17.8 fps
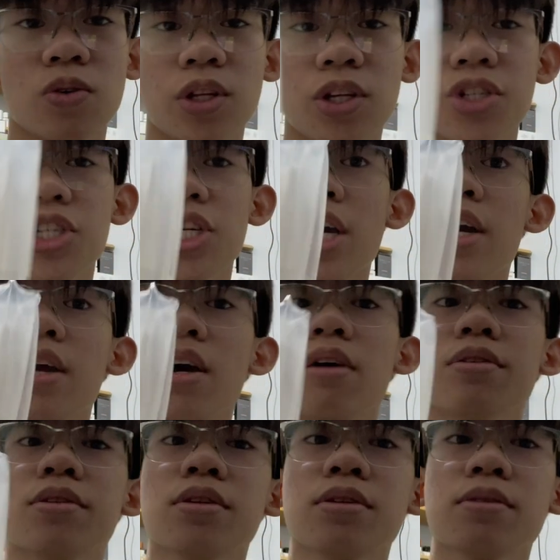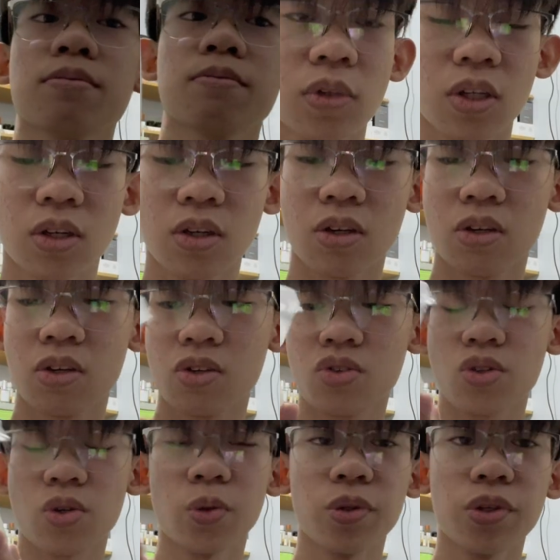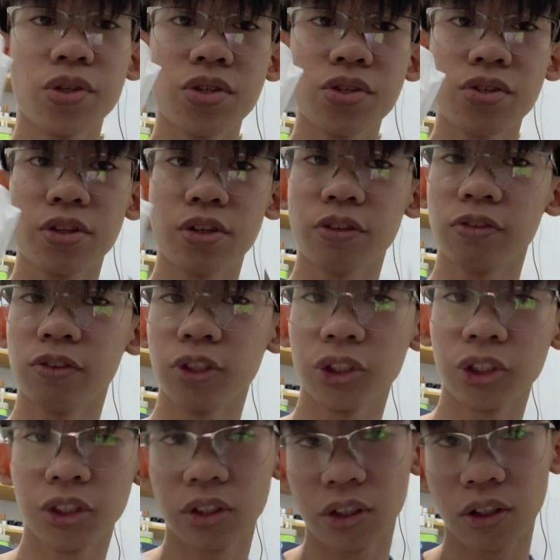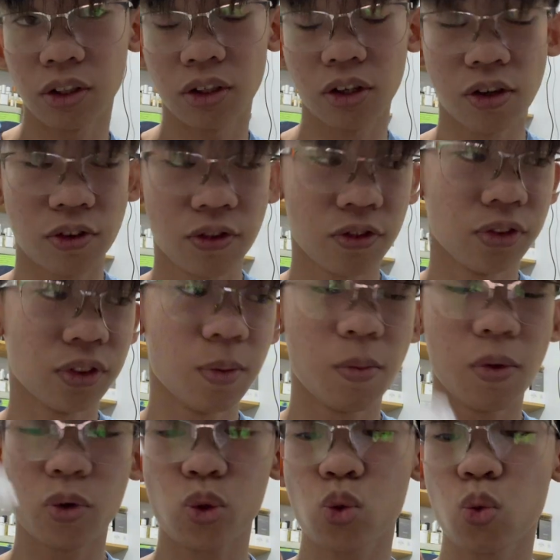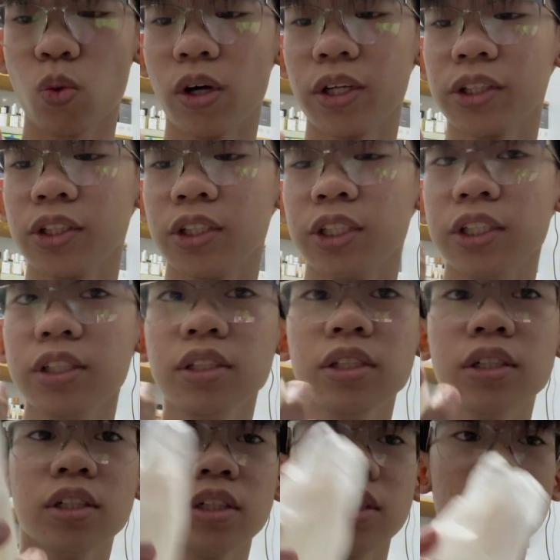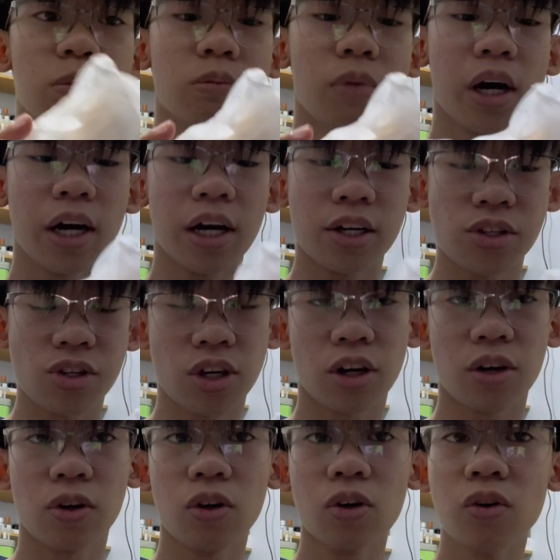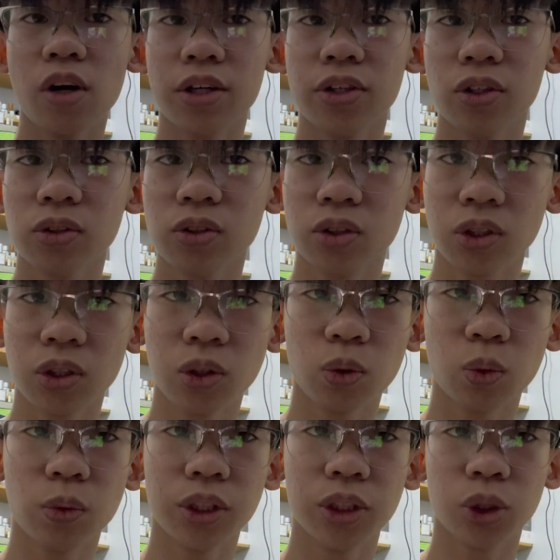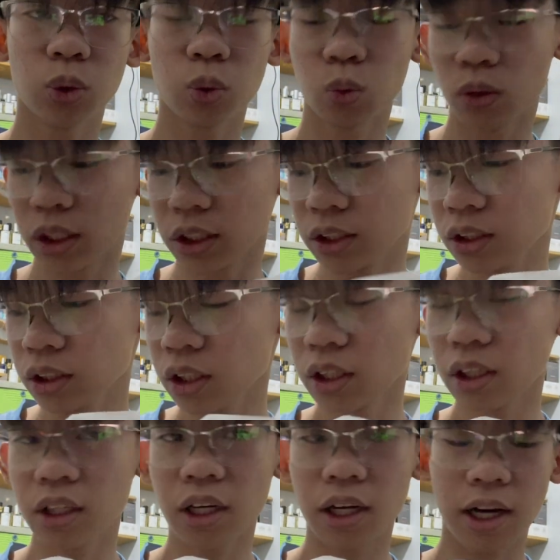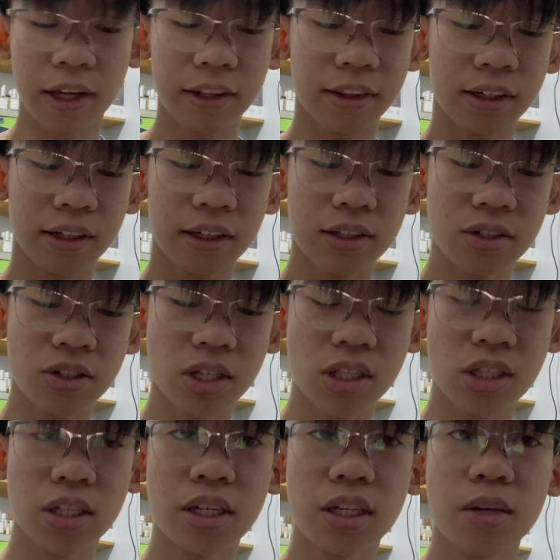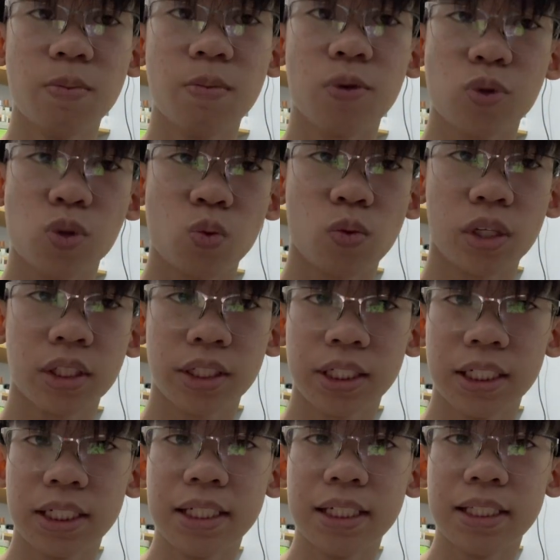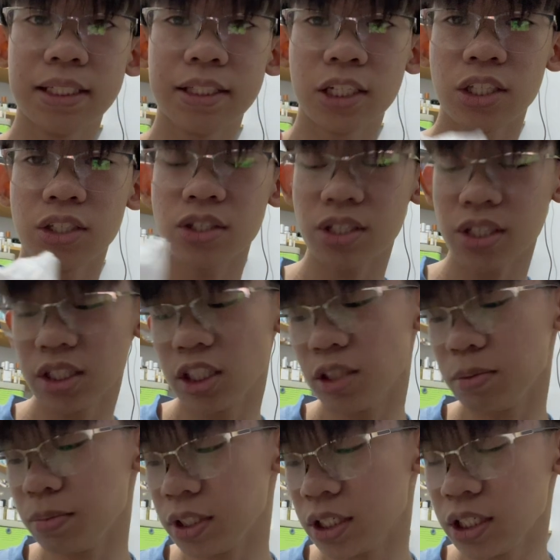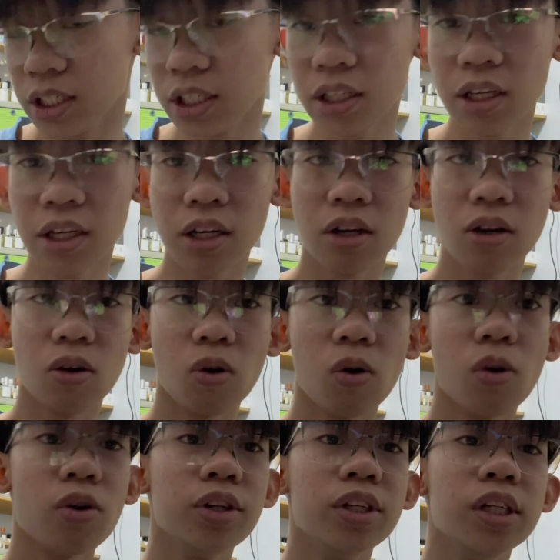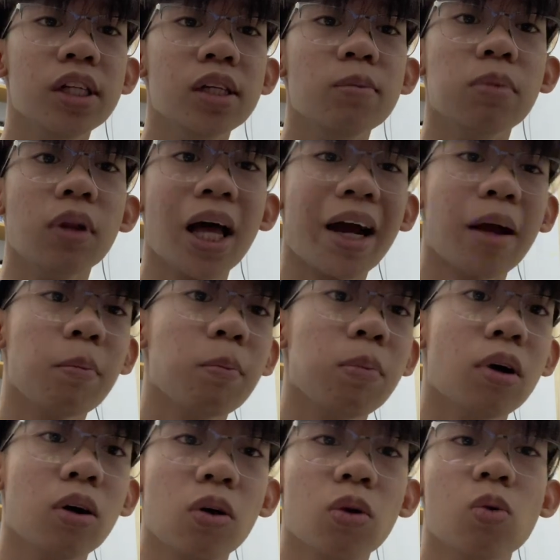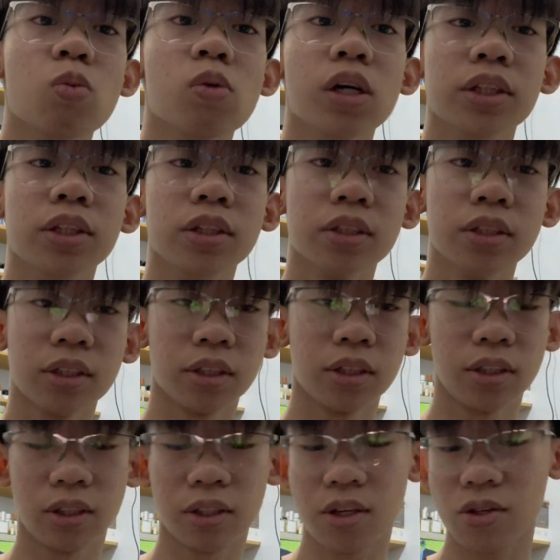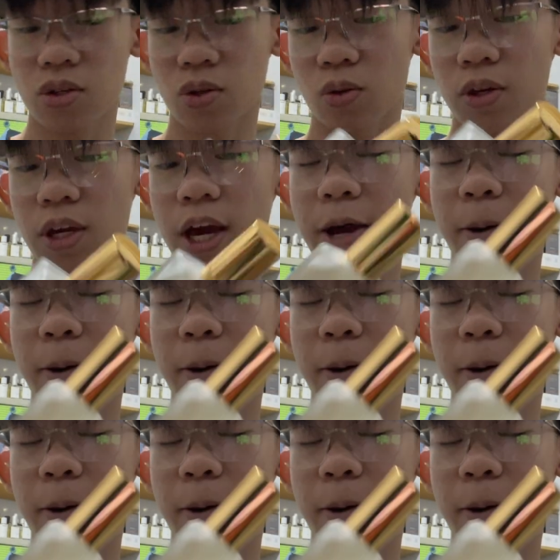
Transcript: let's check it out. So this is their version of The Most Wanted by Azzaro. I don't know which one. I think it's the Most Wanted Intense EDP or the Black Bottle one. So yeah.